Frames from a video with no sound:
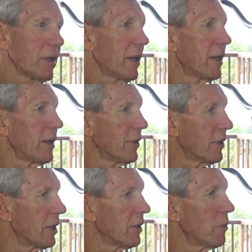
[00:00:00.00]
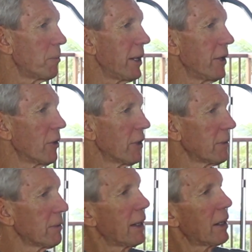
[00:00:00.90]
depending on
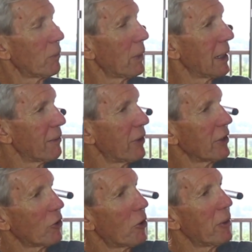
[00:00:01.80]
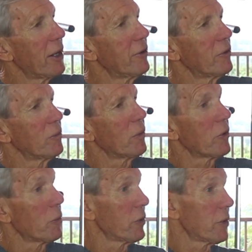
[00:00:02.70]
how well I've run Comrades and
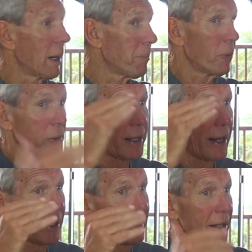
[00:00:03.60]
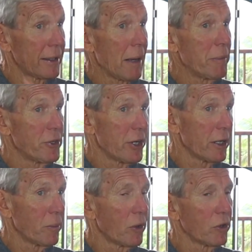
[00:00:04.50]
whether it was an up or down, how damaging
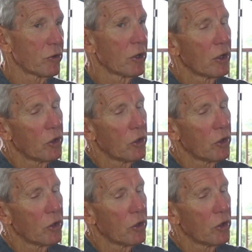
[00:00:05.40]
it was.